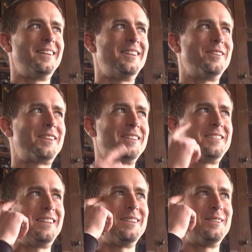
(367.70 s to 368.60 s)
you can
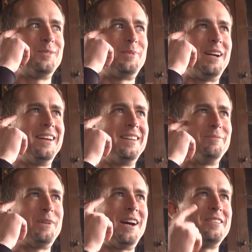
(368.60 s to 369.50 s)
see
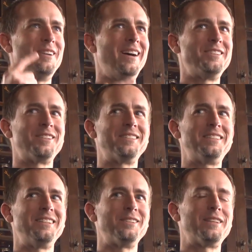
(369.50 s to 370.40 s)
behind their eyes, you can
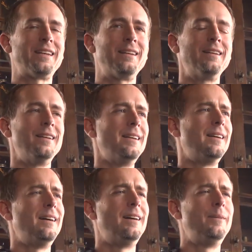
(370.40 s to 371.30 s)
see they're thinking,
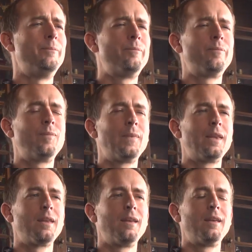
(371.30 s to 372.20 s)

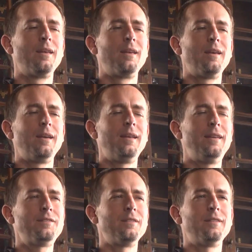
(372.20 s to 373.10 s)
it
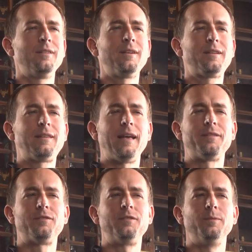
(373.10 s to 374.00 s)
doesn't look that
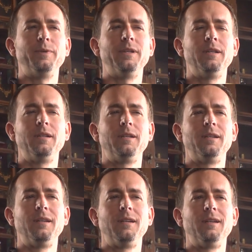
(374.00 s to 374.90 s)
stupid.
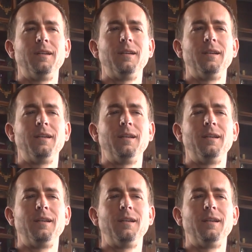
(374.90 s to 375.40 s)
But